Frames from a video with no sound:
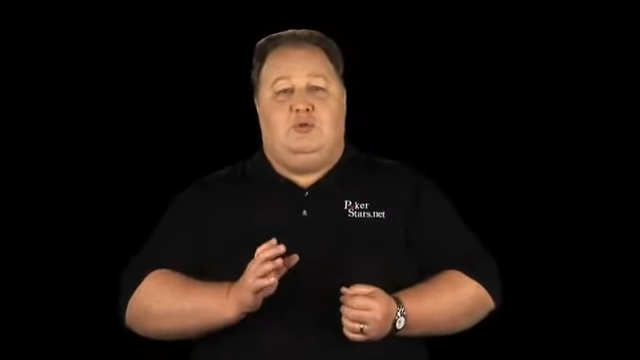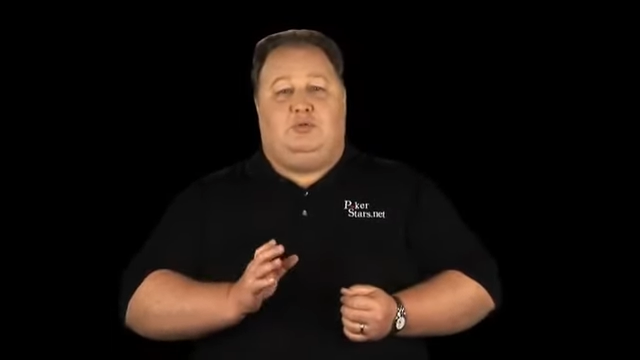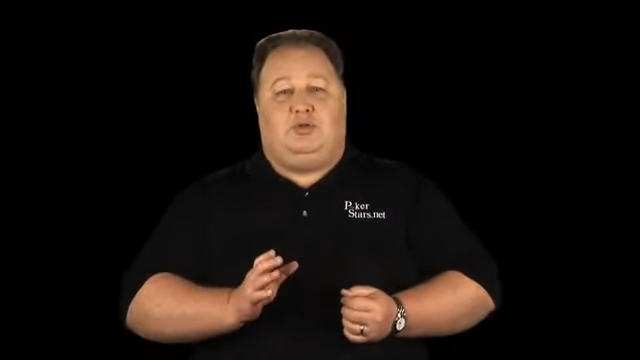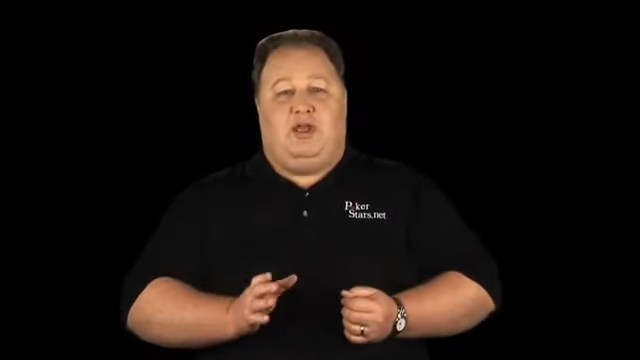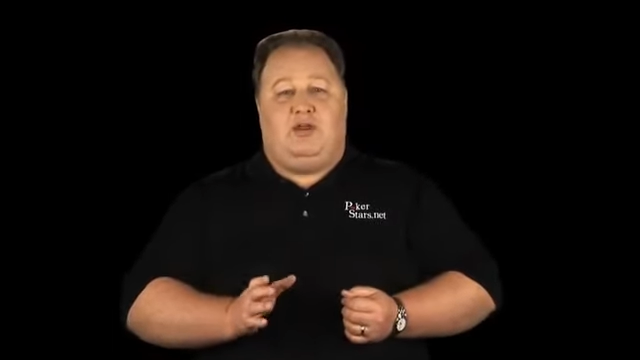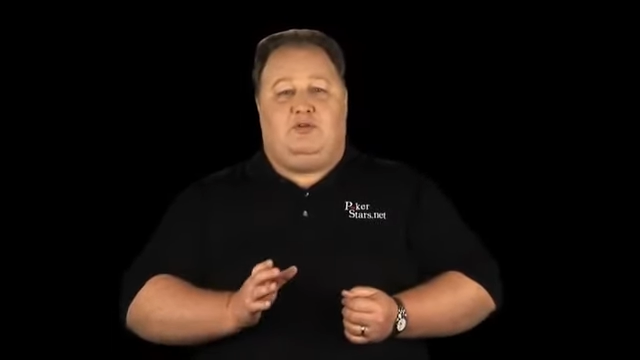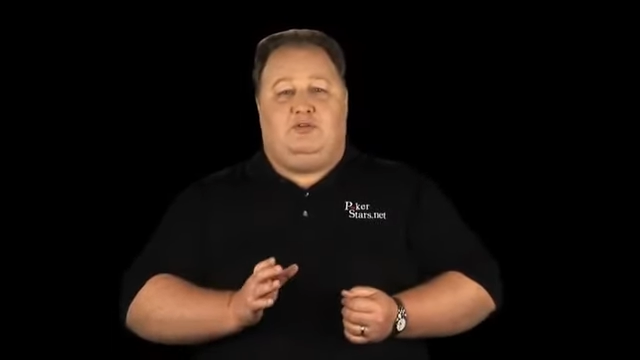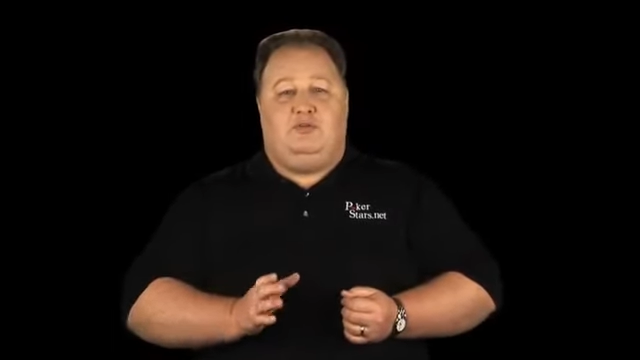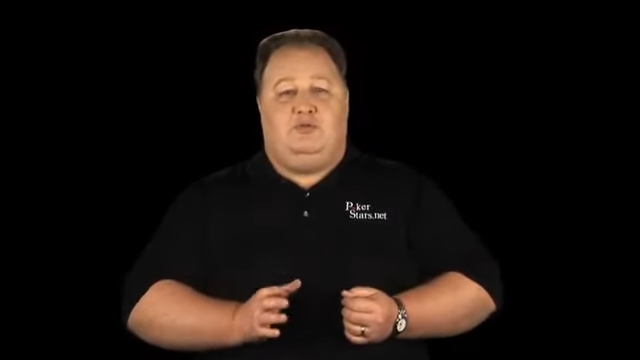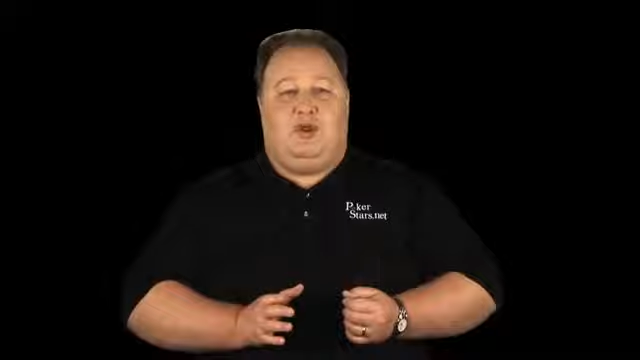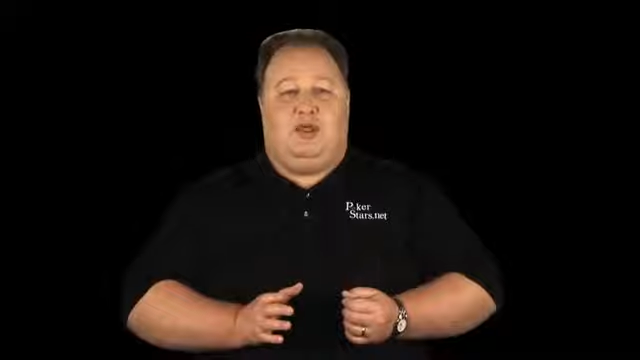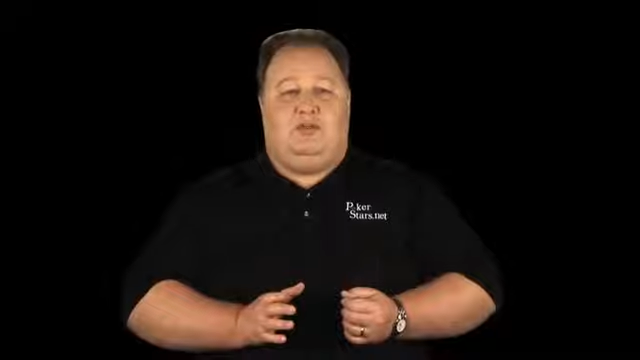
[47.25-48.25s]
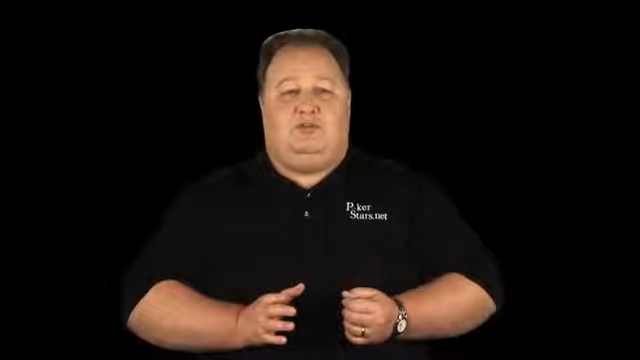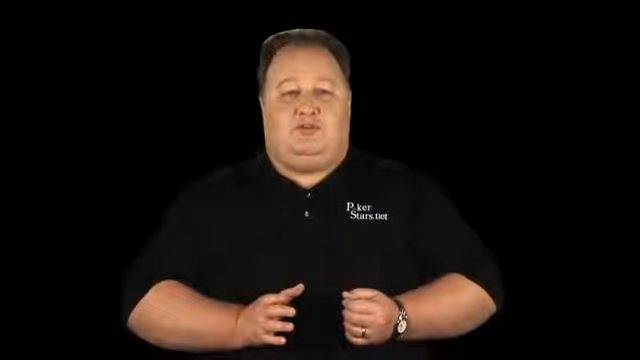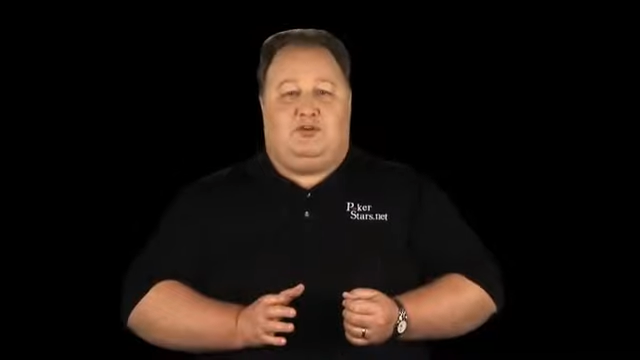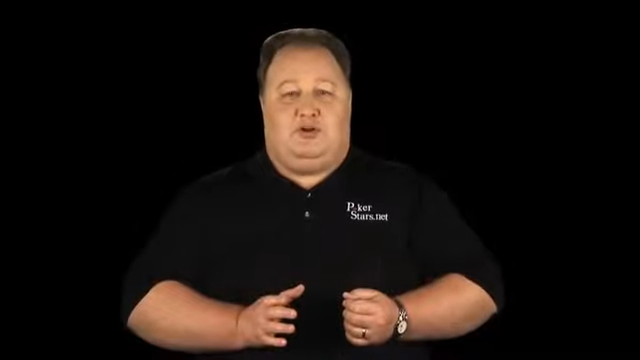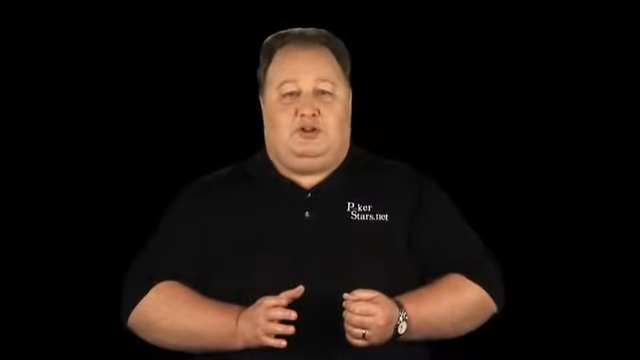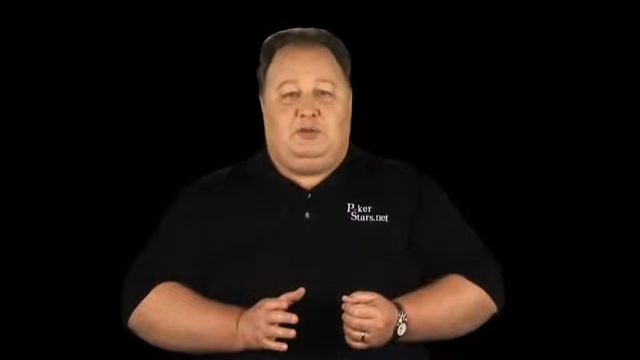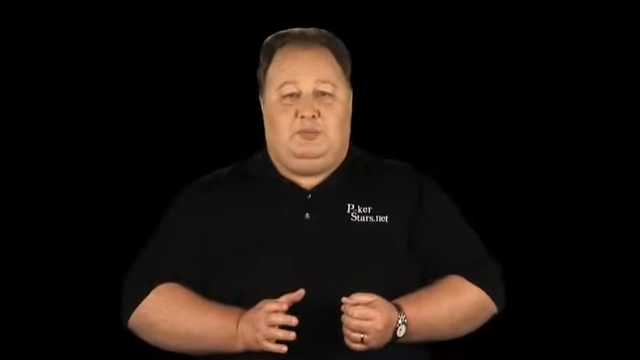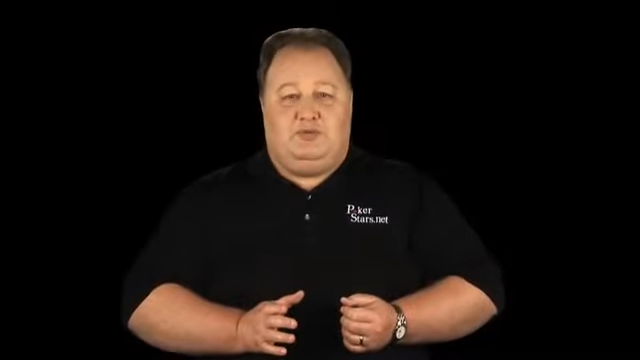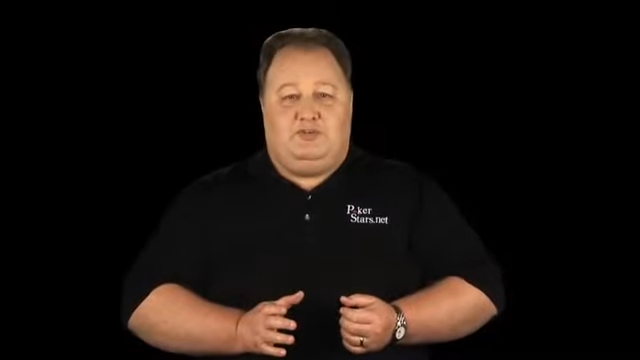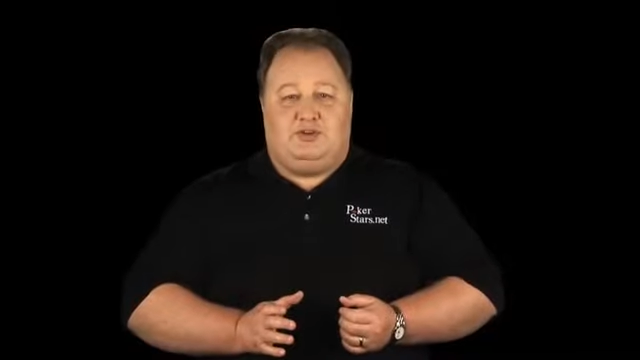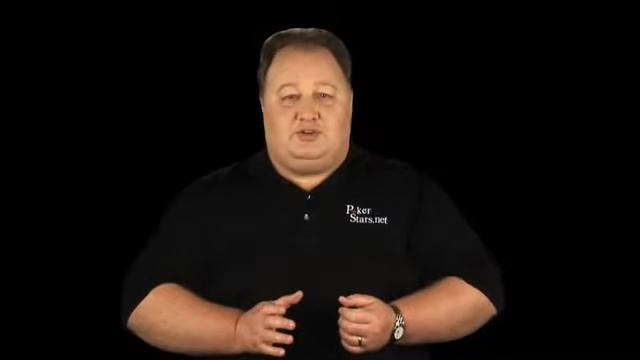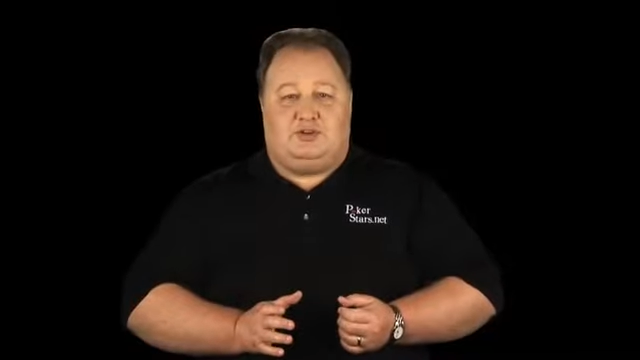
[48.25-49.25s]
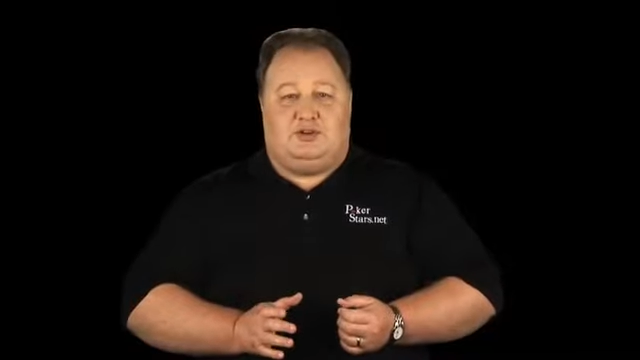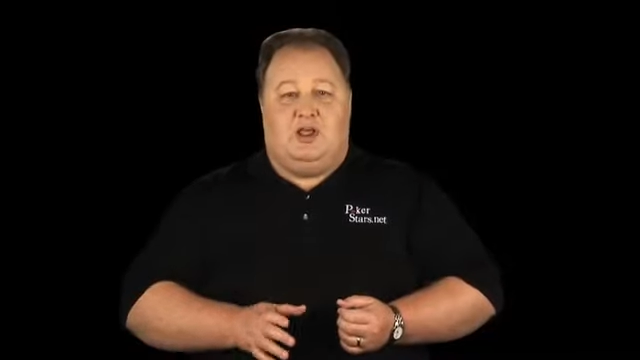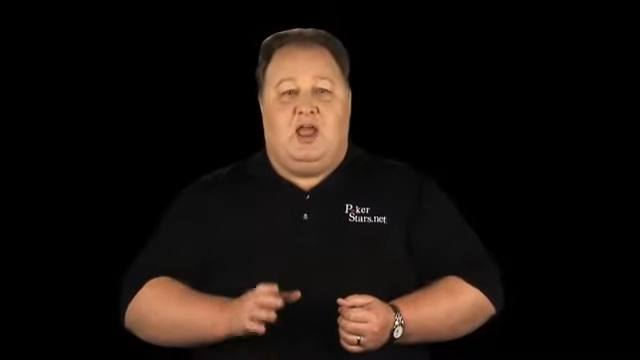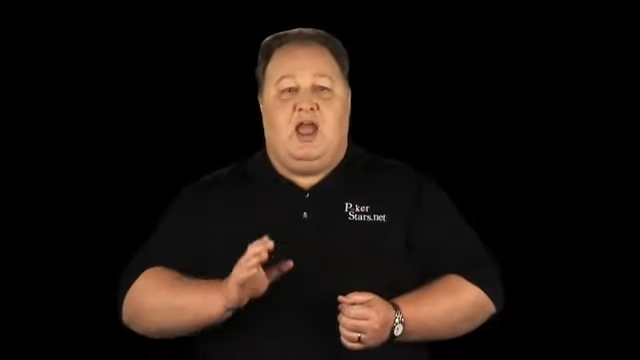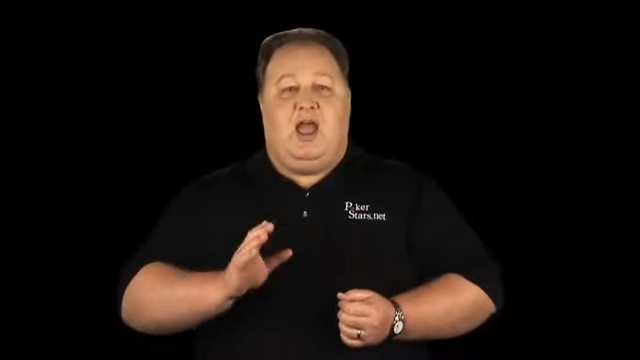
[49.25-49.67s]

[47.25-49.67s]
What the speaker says: players who raise in early position